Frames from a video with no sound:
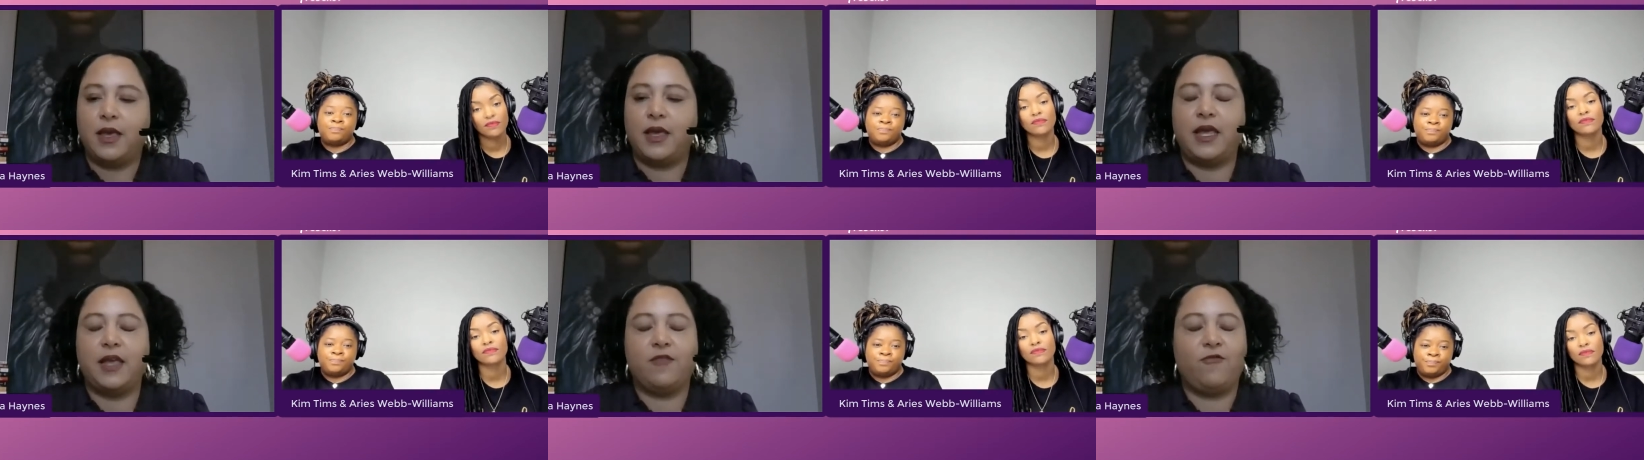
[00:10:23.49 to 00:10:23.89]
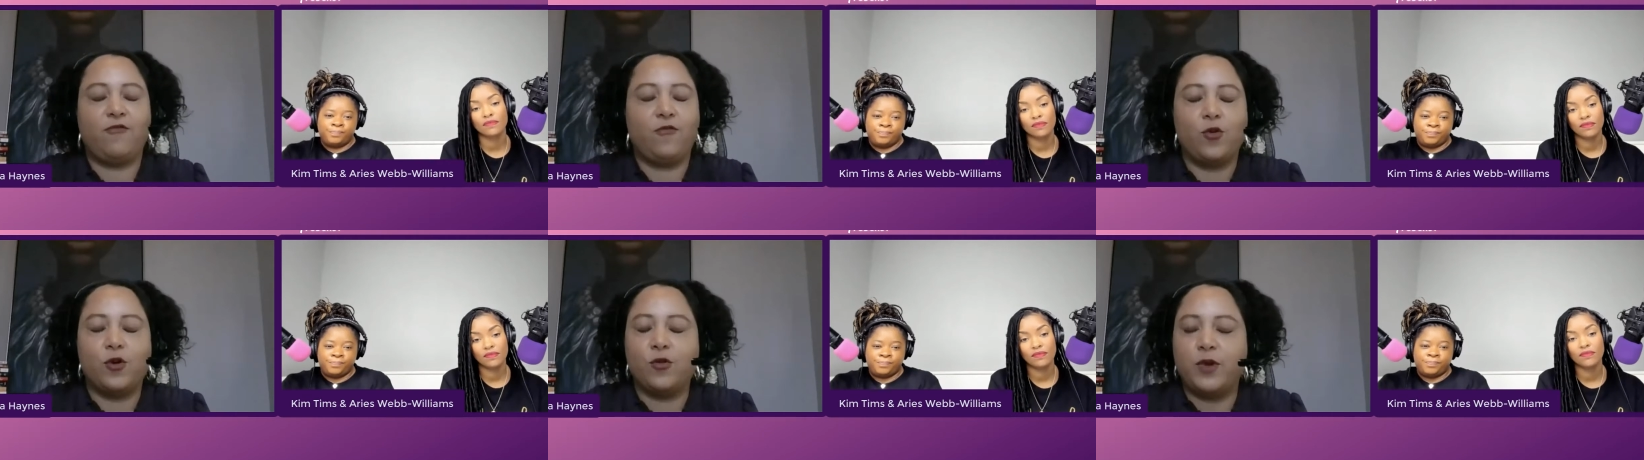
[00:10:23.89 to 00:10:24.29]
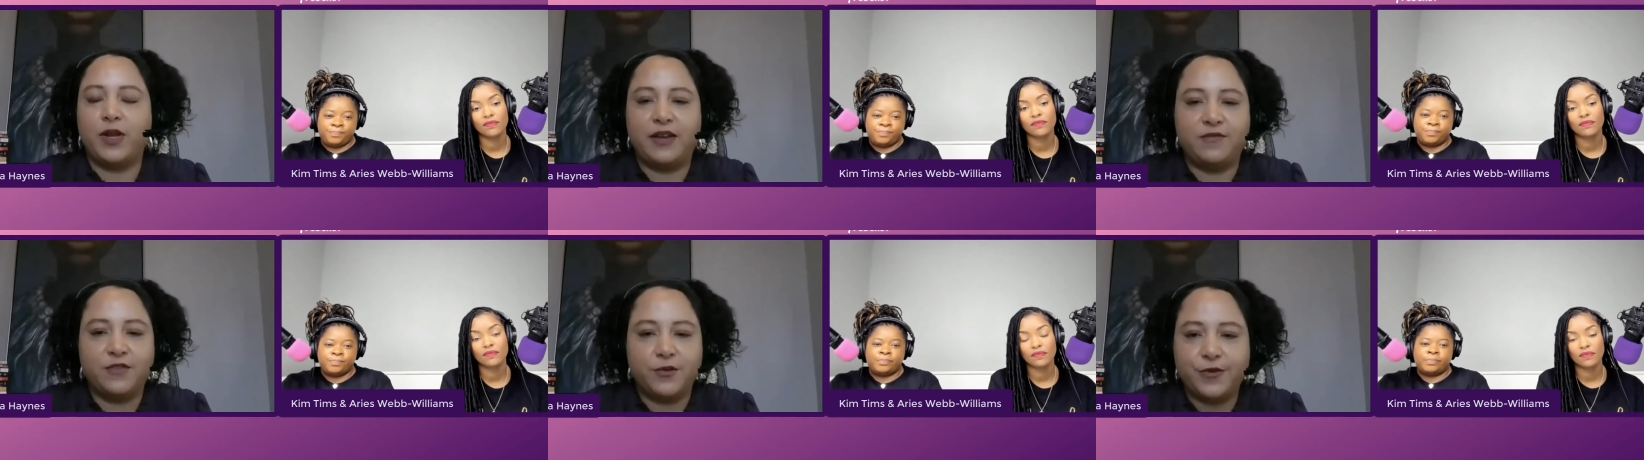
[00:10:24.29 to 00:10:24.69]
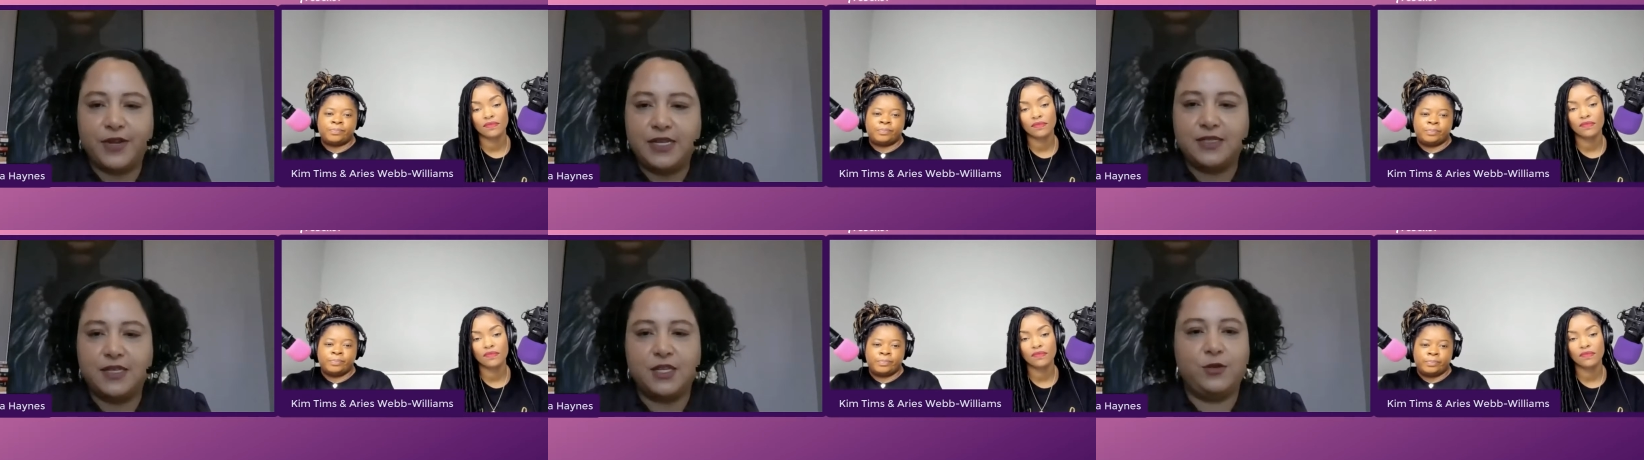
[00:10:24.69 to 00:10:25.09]
Speaker 1: If for whatever
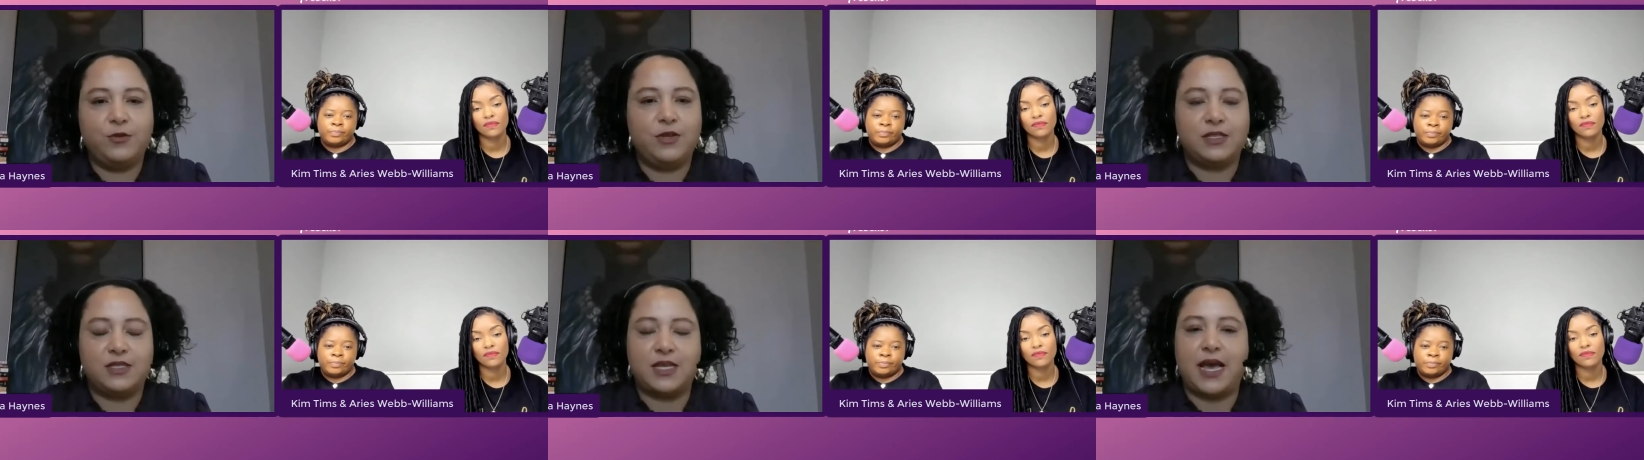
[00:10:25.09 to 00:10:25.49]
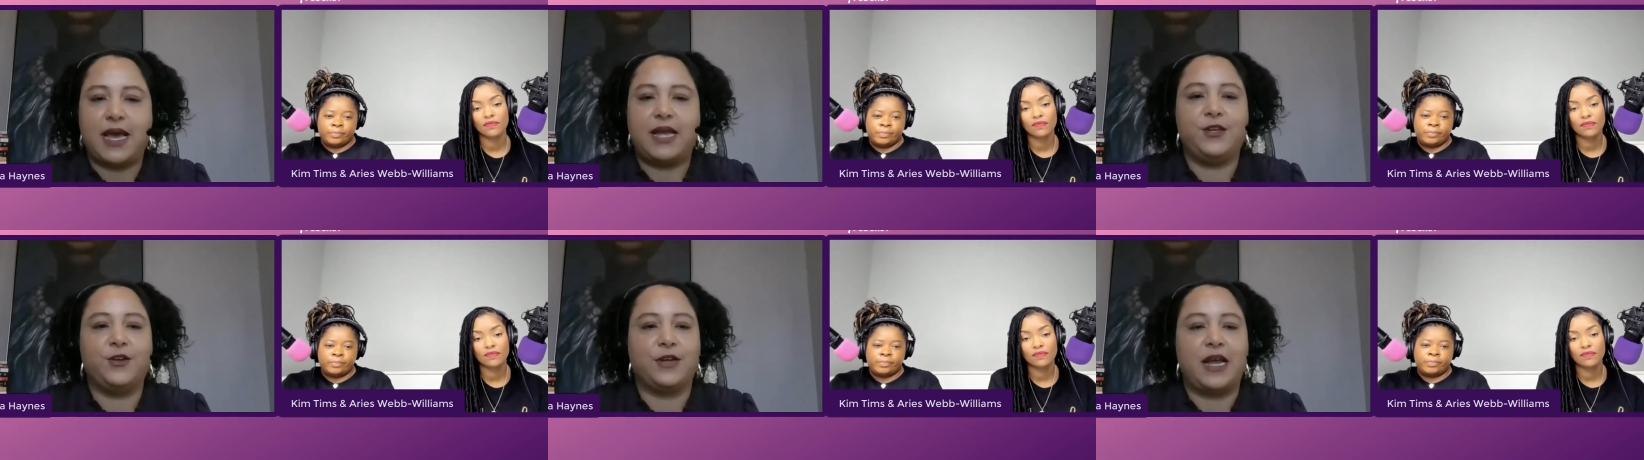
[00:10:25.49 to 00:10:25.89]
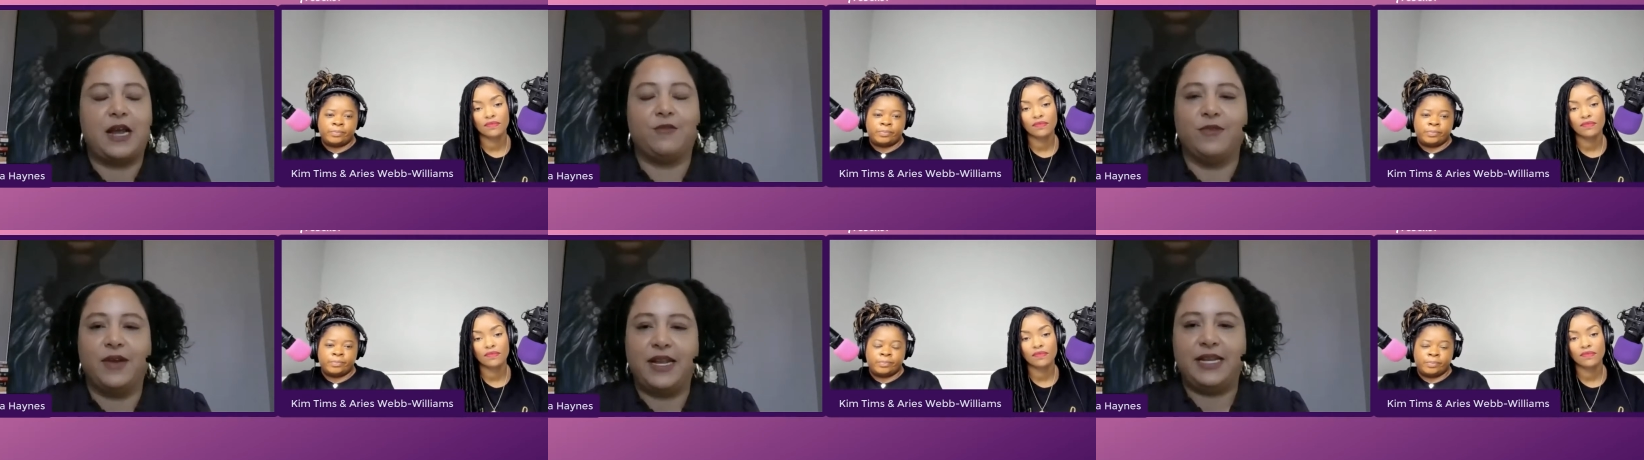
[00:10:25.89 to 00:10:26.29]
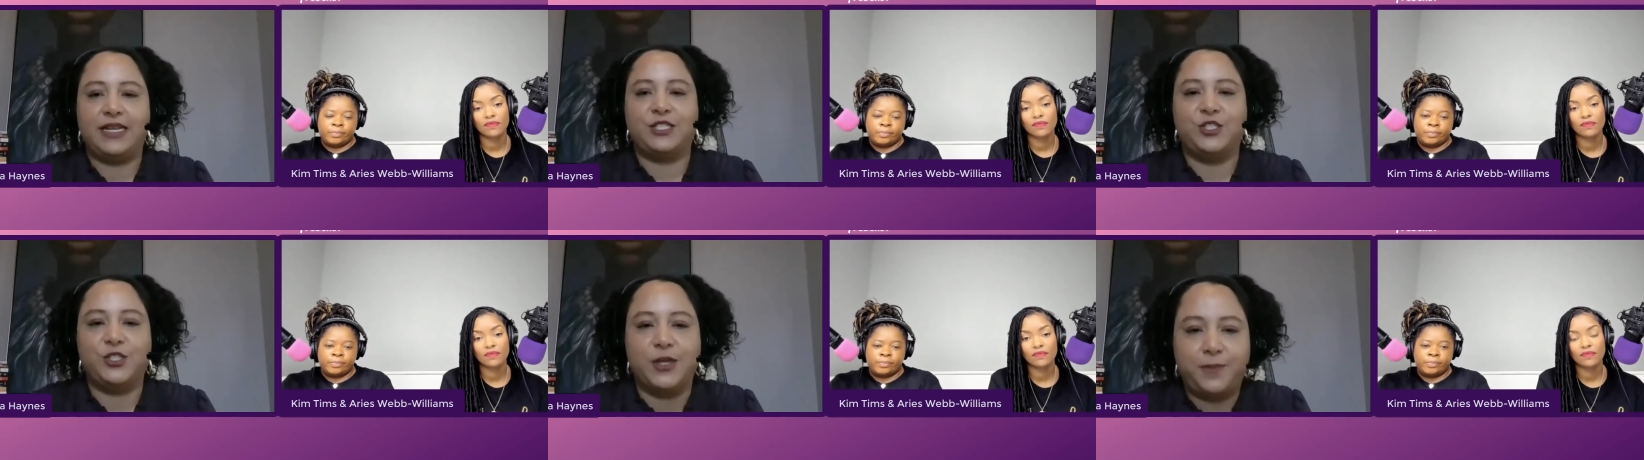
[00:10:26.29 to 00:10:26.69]
reason you decide you're not ready
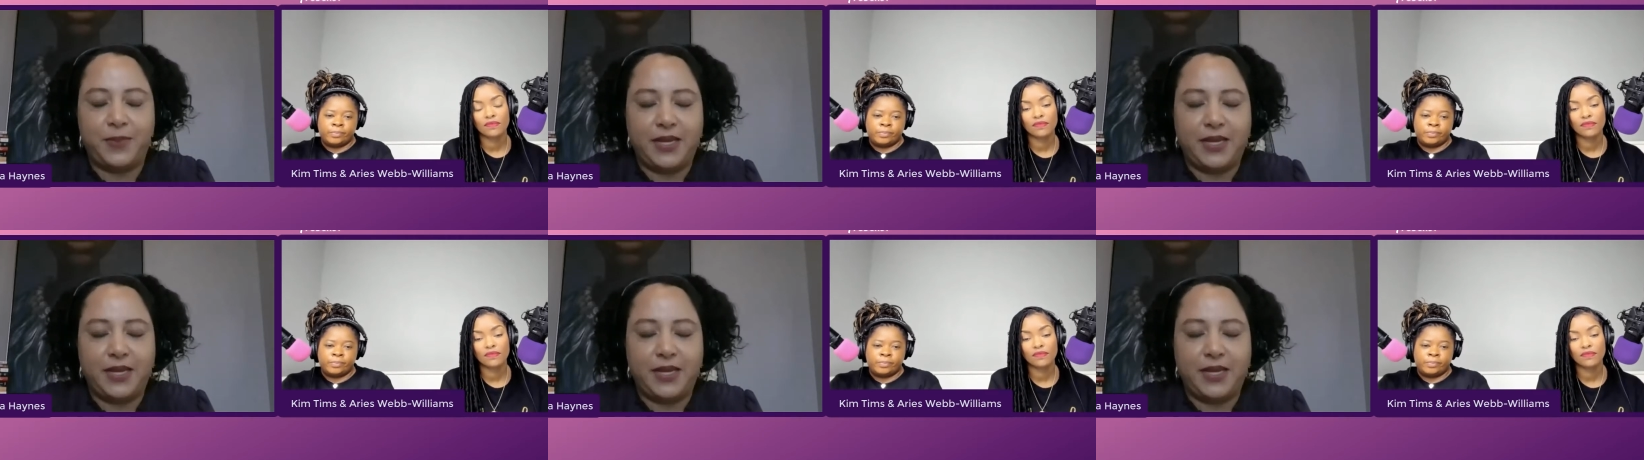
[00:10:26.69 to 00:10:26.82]
to jump